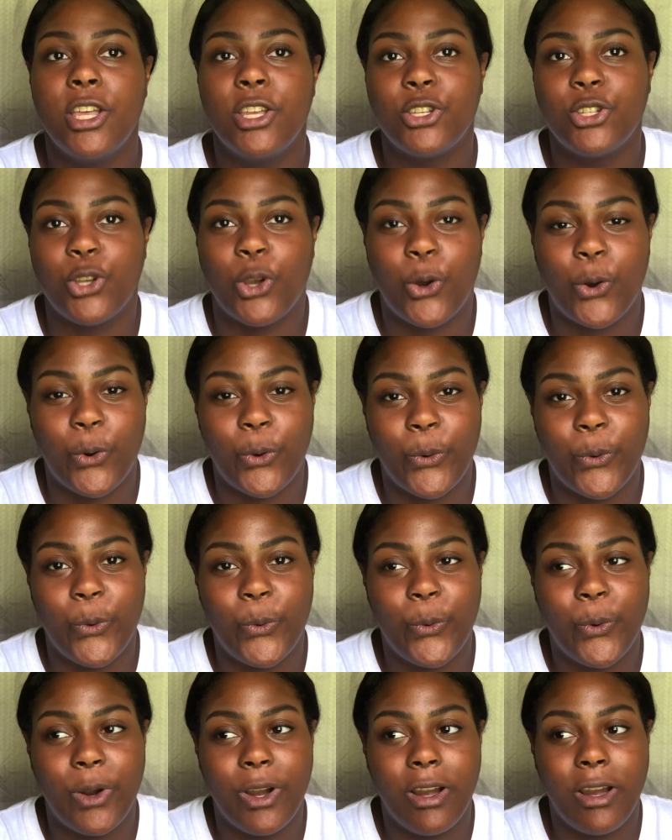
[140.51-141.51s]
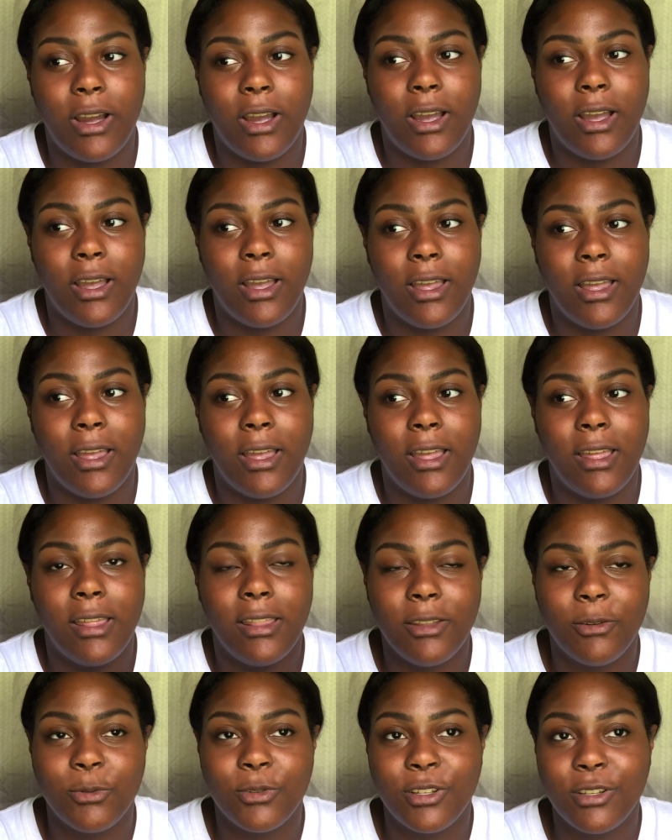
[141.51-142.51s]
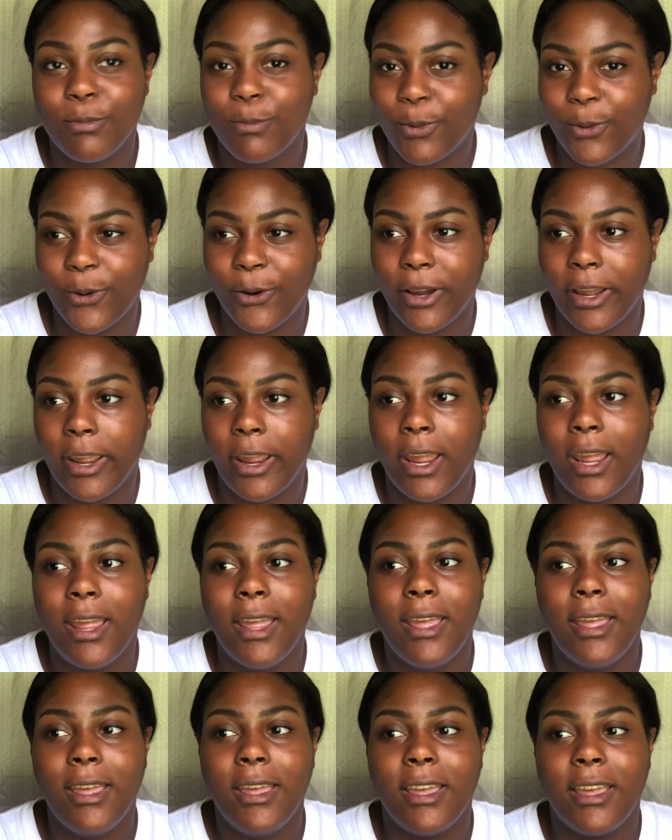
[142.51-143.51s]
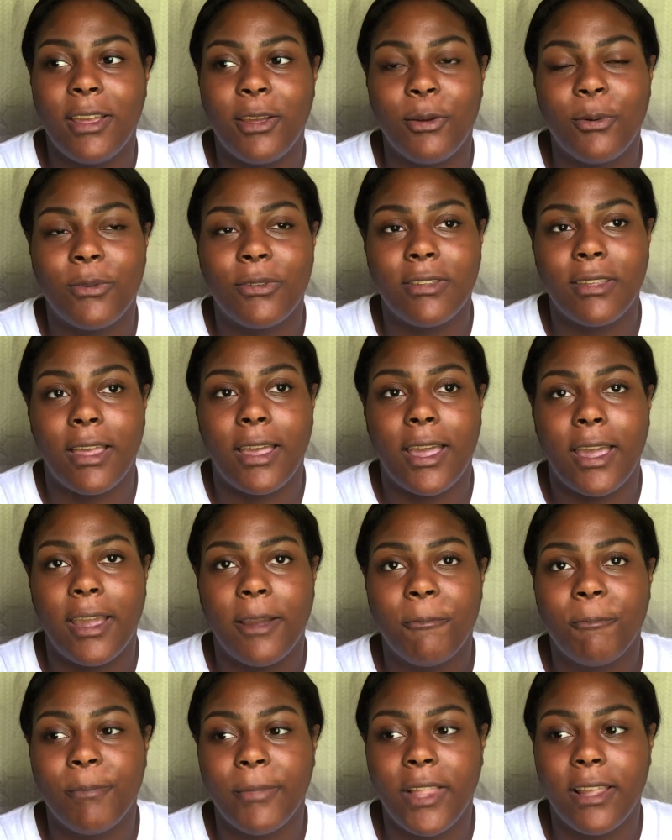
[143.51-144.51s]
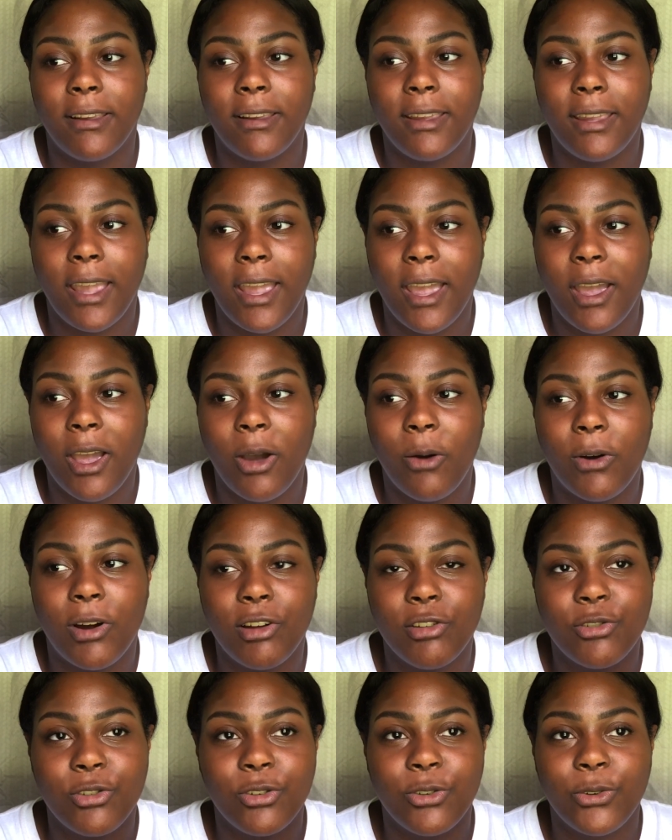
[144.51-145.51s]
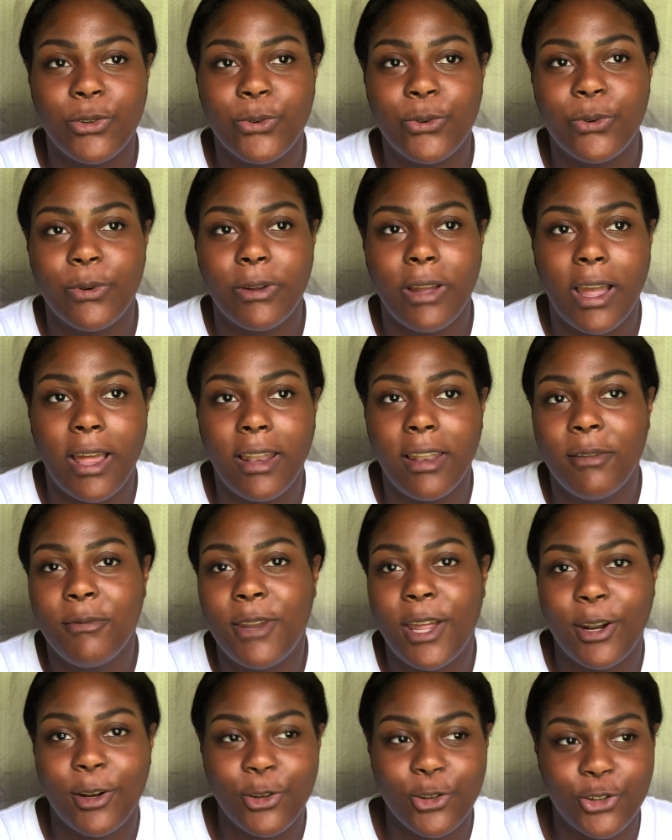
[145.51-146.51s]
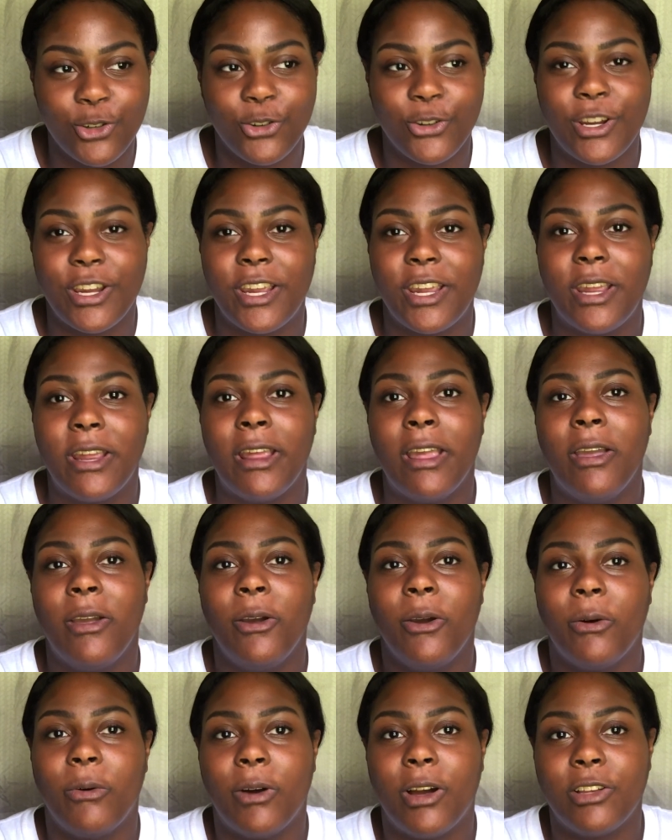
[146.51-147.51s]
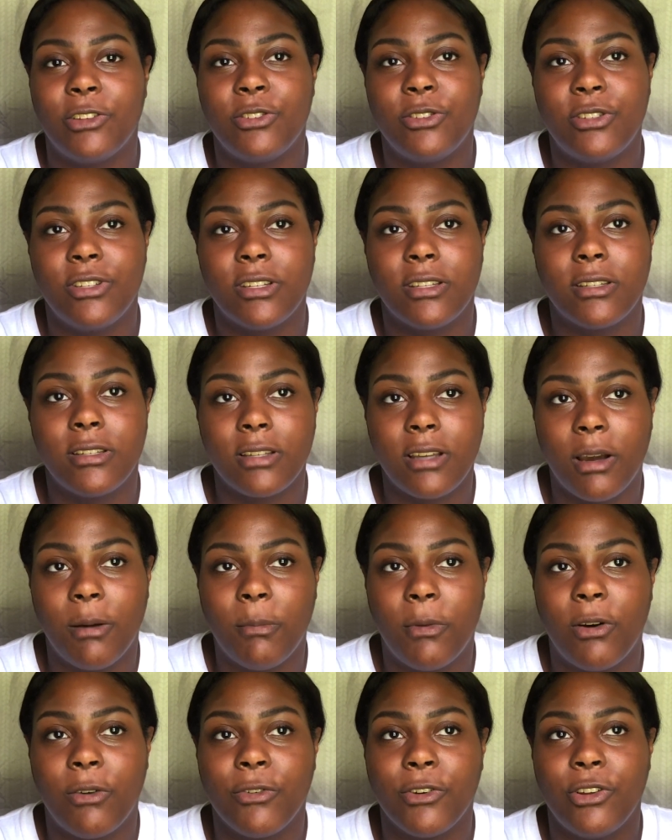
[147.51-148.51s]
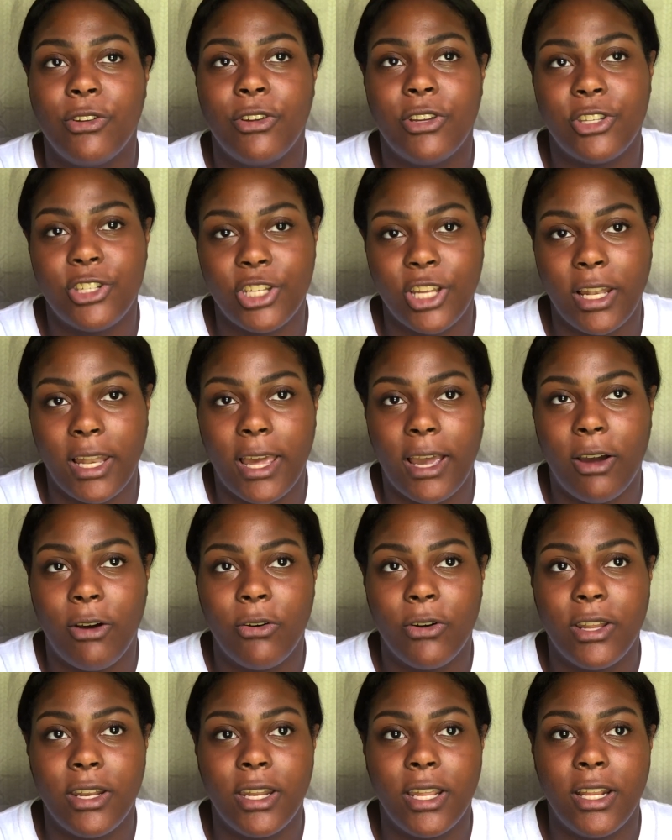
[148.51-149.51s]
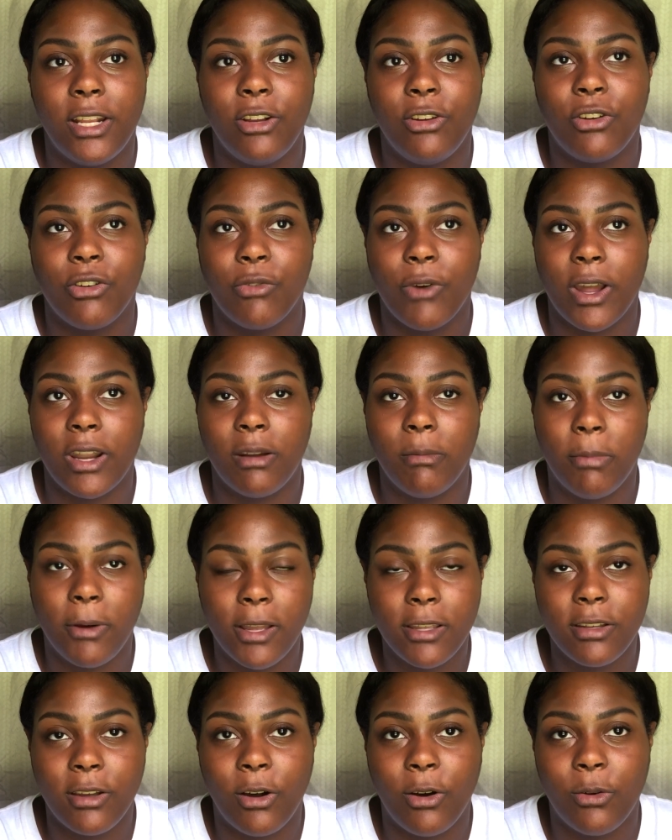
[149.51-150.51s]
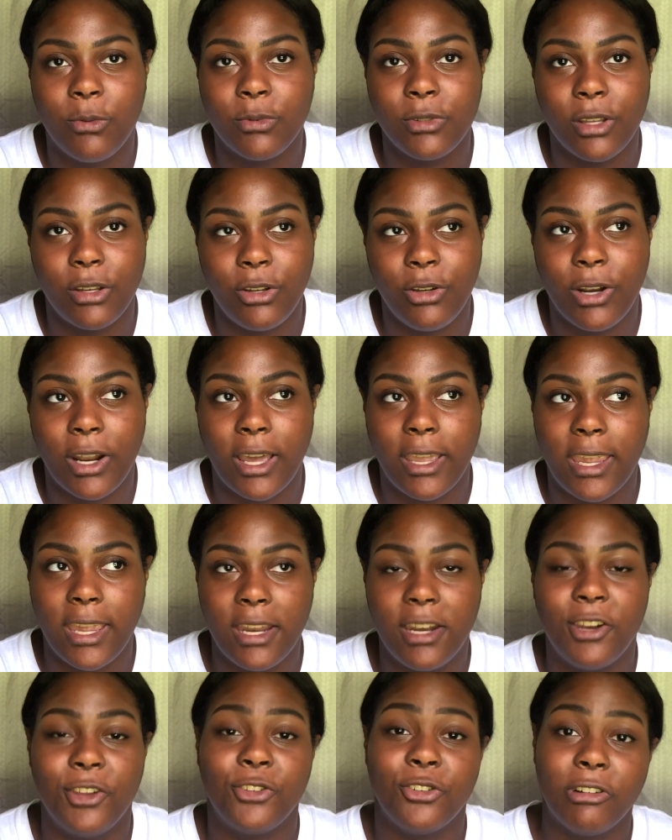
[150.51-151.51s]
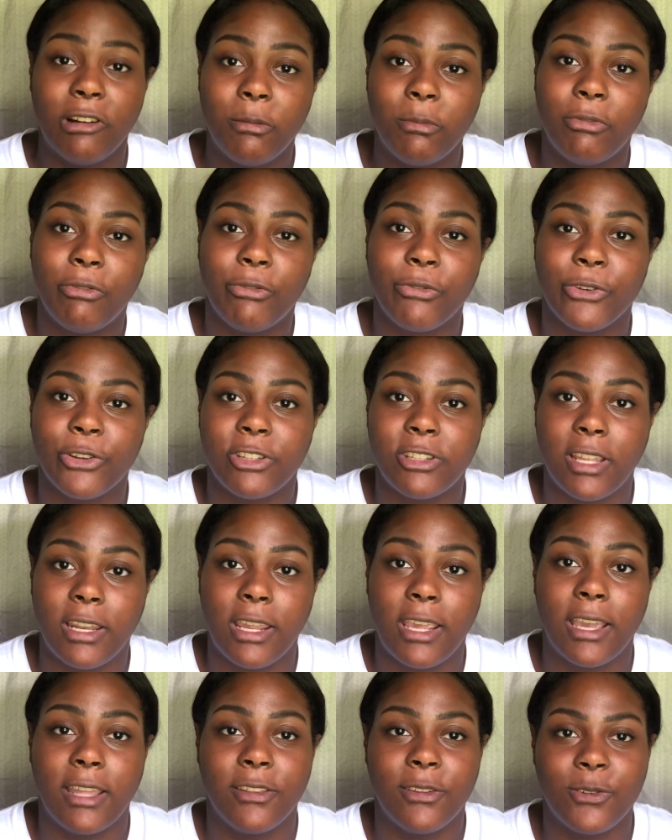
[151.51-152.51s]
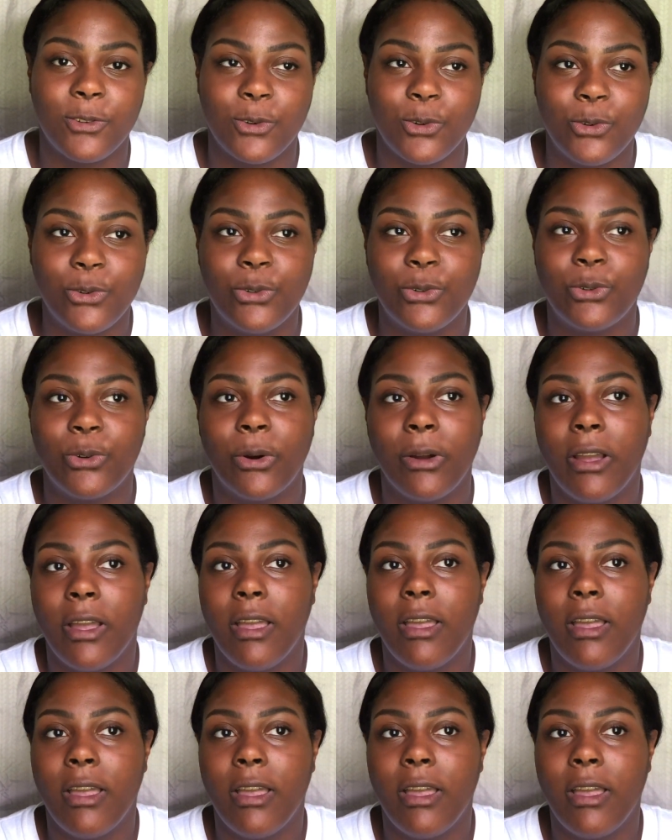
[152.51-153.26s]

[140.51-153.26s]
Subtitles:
So there was this boy, and he was like, yeah, why don't you, I live down the street, why don't you just come over, you could chill out, and then you could ride the bus home so you're not getting in trouble for sitting at the school.